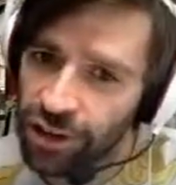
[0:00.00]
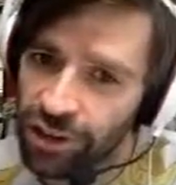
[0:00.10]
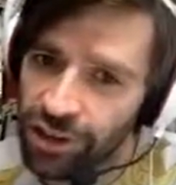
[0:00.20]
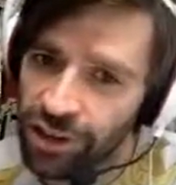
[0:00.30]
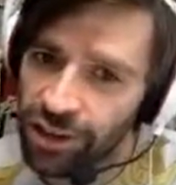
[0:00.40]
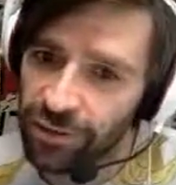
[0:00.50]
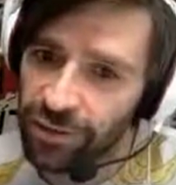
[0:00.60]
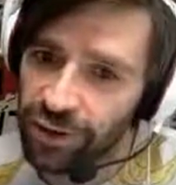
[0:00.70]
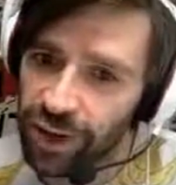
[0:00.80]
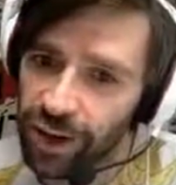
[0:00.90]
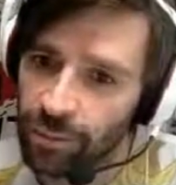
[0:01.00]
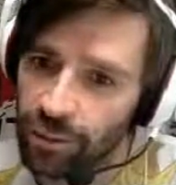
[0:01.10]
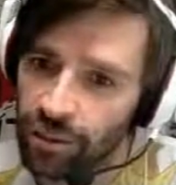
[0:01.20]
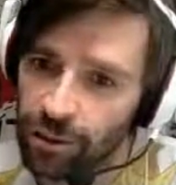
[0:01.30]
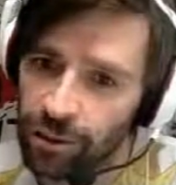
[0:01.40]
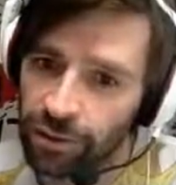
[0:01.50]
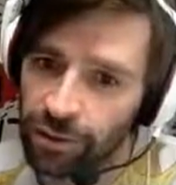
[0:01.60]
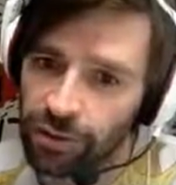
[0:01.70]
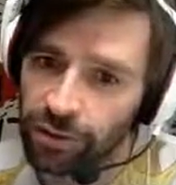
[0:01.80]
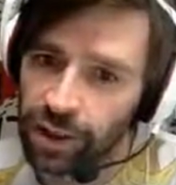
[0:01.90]
Changing the officiating game, but
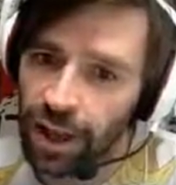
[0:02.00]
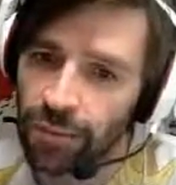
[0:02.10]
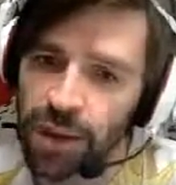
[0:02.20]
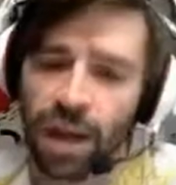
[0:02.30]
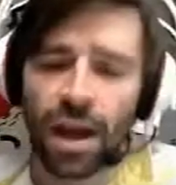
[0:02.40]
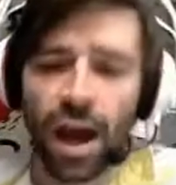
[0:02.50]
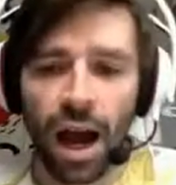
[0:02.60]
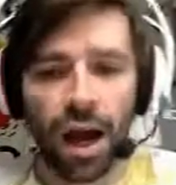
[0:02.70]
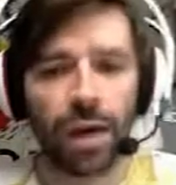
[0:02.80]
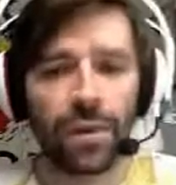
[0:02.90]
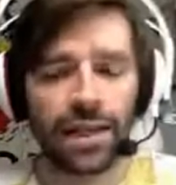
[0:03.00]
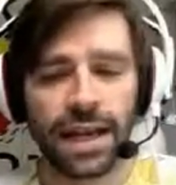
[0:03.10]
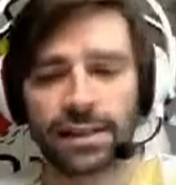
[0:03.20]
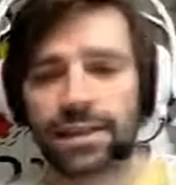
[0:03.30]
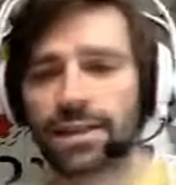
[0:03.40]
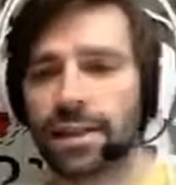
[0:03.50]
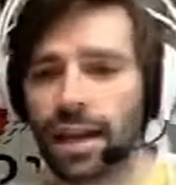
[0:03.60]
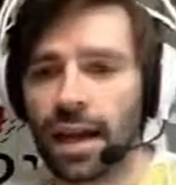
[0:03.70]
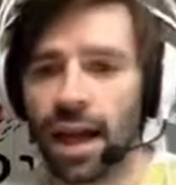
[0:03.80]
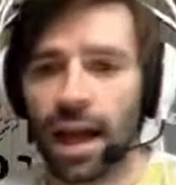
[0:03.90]
talking to the refs during the game.
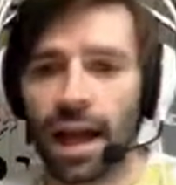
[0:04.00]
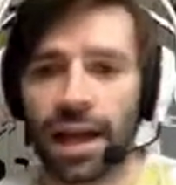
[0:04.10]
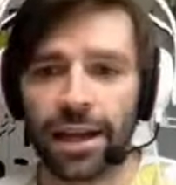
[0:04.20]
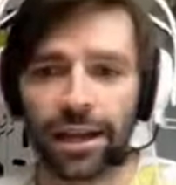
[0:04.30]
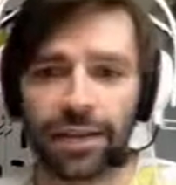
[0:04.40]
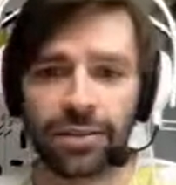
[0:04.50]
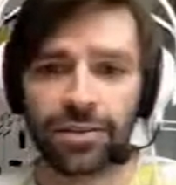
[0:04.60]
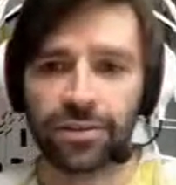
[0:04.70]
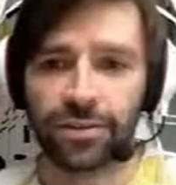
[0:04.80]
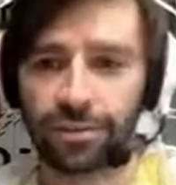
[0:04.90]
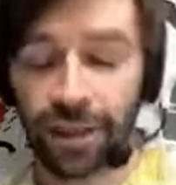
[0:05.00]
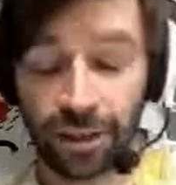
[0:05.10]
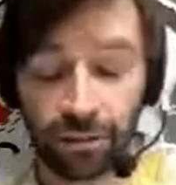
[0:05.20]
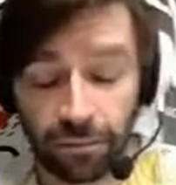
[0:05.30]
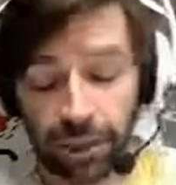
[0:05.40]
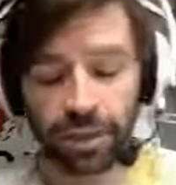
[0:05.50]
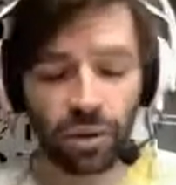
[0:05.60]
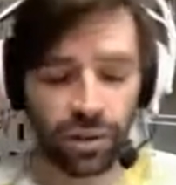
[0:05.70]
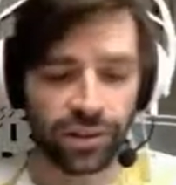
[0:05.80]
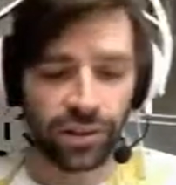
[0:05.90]
Yes, that's a
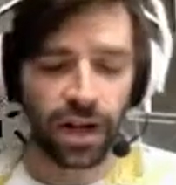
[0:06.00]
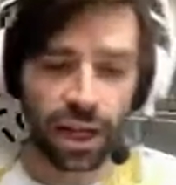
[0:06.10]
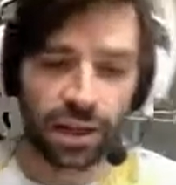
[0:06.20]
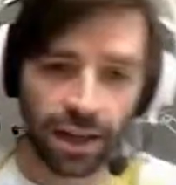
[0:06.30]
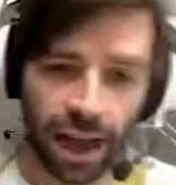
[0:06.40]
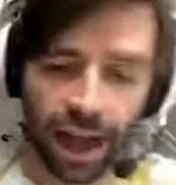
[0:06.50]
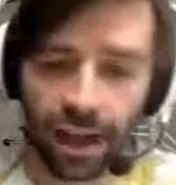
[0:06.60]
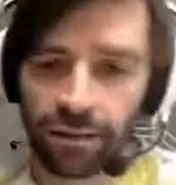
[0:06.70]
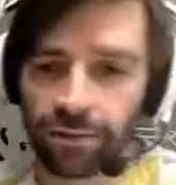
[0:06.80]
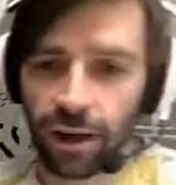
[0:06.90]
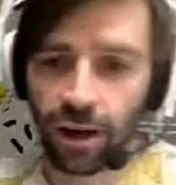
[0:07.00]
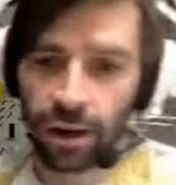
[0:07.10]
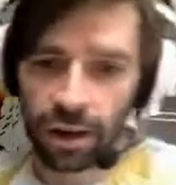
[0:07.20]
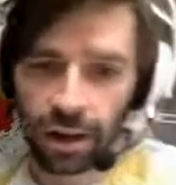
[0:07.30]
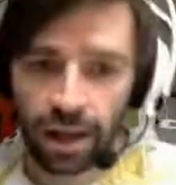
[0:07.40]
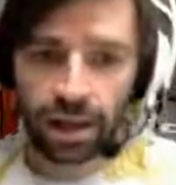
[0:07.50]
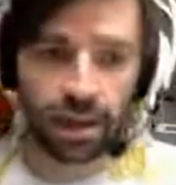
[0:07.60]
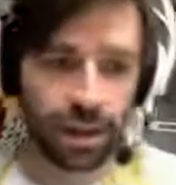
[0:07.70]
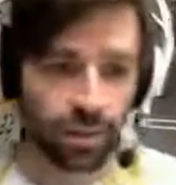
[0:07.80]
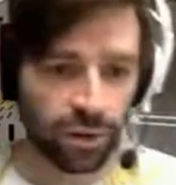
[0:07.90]
really good question. I have on
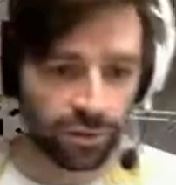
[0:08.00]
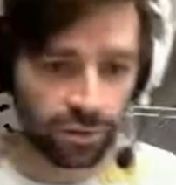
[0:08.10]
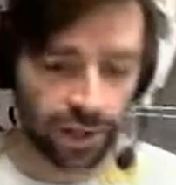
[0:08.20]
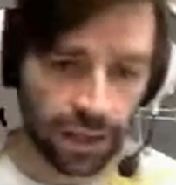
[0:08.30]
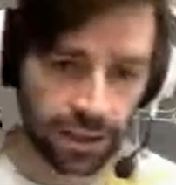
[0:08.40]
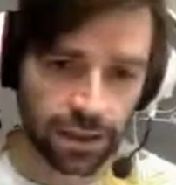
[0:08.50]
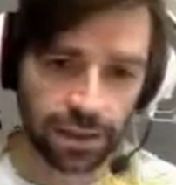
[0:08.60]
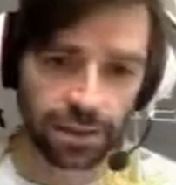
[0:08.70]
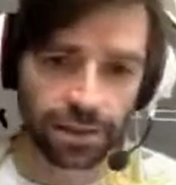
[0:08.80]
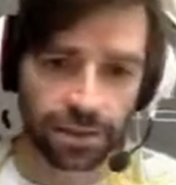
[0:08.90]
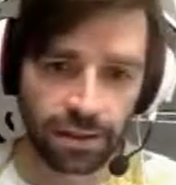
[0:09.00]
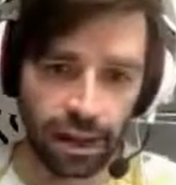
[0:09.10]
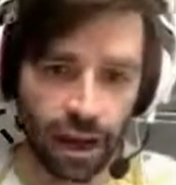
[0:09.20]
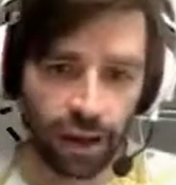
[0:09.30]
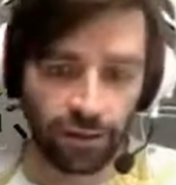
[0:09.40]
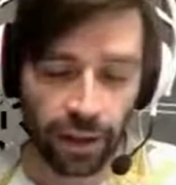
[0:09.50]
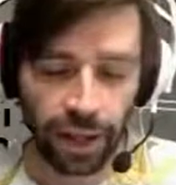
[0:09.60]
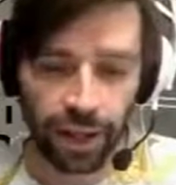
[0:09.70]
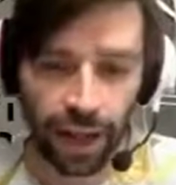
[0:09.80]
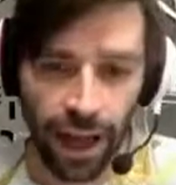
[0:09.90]
a number of occasions
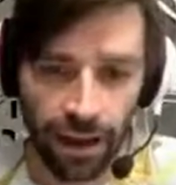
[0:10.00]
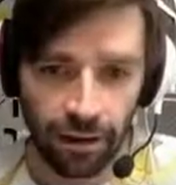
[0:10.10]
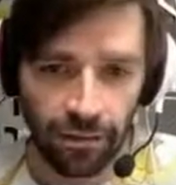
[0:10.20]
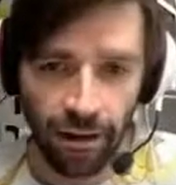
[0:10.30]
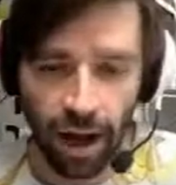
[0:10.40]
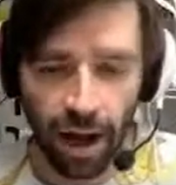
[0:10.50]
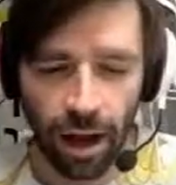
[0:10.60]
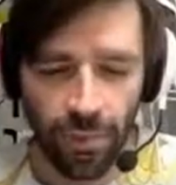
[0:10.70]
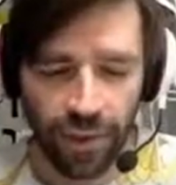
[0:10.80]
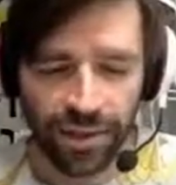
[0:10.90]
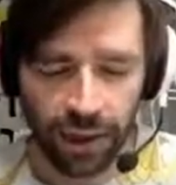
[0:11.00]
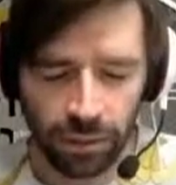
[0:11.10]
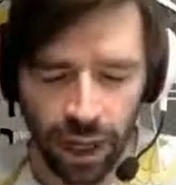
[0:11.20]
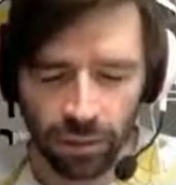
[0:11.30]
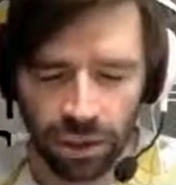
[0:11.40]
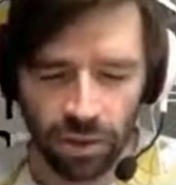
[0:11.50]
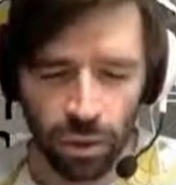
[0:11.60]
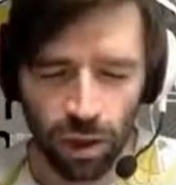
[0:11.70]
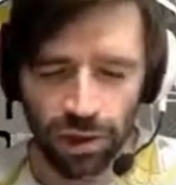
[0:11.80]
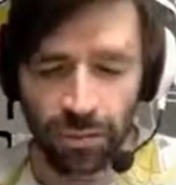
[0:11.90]
felt like I have.
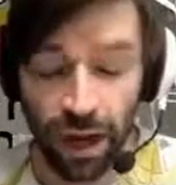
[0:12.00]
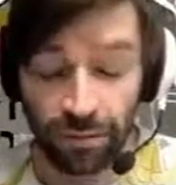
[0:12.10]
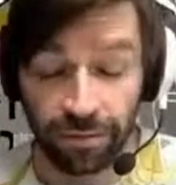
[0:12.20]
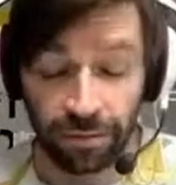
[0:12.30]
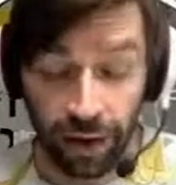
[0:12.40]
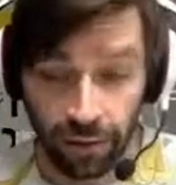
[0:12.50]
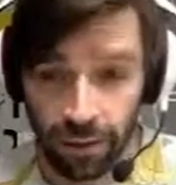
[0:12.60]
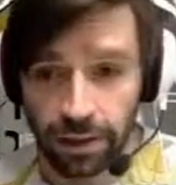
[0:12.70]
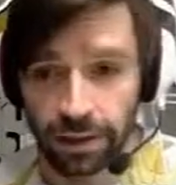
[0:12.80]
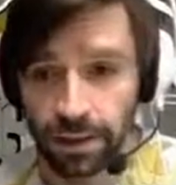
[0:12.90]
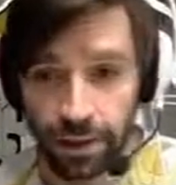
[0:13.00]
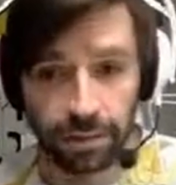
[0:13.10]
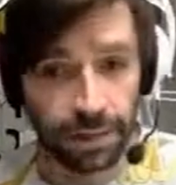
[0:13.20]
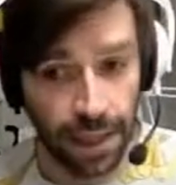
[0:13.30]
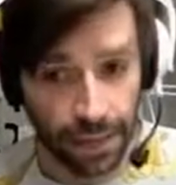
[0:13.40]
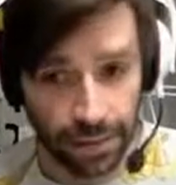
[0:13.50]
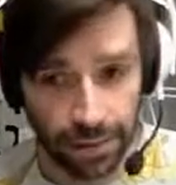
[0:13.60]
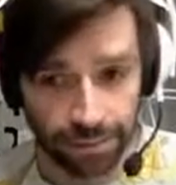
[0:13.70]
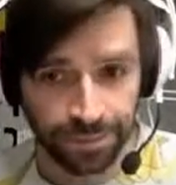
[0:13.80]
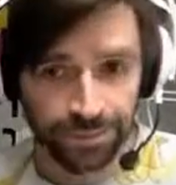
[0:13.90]
Sometimes it's worked in my favor, sometimes it
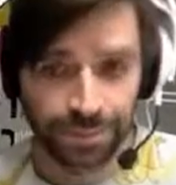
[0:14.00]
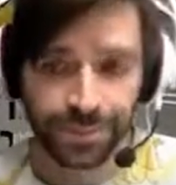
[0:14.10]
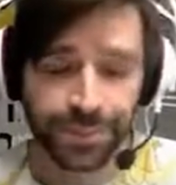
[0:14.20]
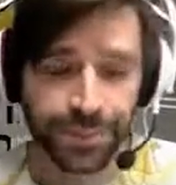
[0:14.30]
hasn't.